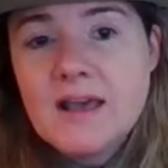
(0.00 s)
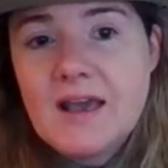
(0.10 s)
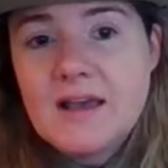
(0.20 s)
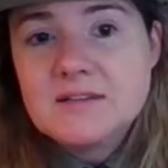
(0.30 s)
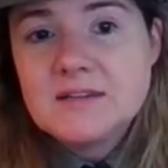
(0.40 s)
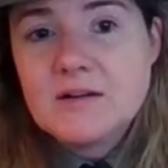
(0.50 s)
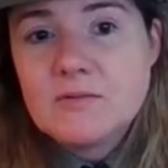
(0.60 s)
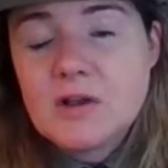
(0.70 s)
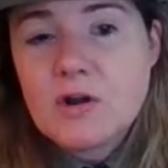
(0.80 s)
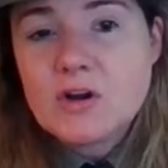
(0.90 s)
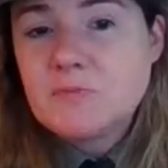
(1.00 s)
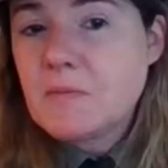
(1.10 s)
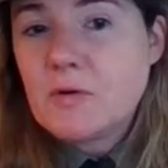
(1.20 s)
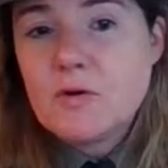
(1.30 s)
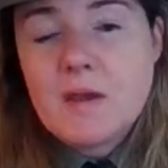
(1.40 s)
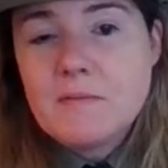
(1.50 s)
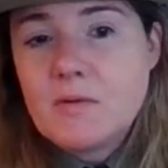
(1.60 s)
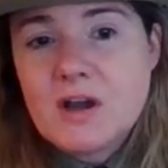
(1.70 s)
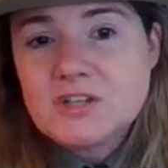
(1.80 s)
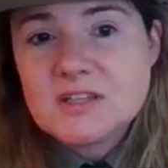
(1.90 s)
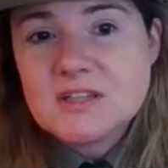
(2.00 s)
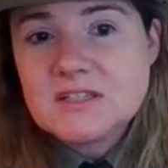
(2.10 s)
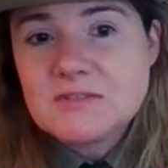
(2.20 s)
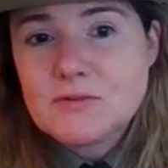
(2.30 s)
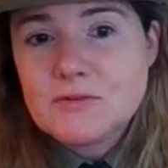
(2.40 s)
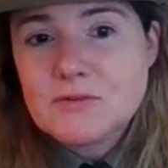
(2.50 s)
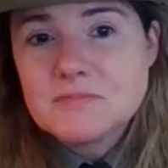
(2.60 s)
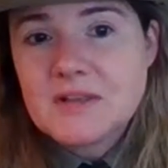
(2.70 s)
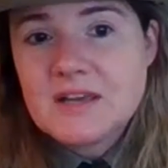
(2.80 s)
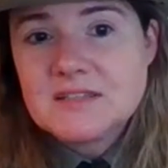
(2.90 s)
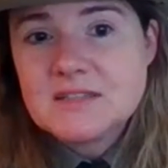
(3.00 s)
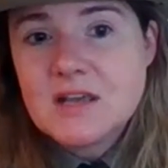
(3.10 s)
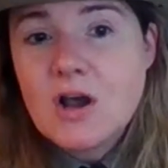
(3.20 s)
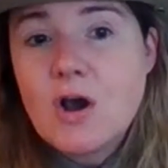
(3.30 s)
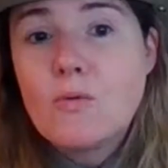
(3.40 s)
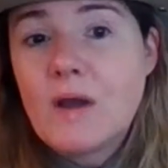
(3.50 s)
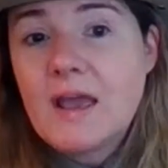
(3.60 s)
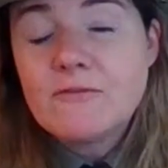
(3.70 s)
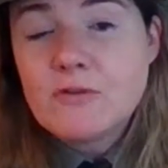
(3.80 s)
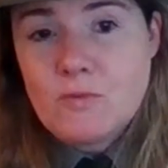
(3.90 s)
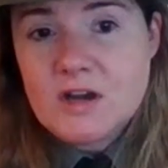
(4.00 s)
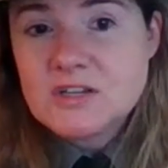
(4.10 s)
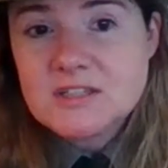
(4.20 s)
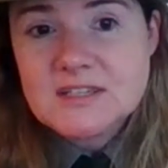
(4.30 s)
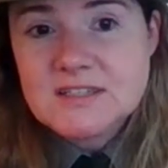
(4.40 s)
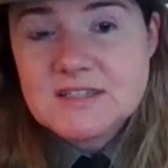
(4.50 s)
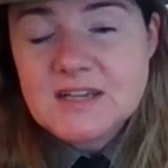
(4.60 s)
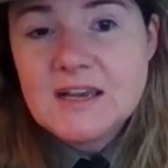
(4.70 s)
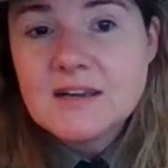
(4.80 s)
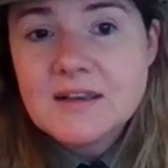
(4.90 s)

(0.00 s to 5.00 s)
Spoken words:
And we encourage people who may be watching this from someplace away from Washington State,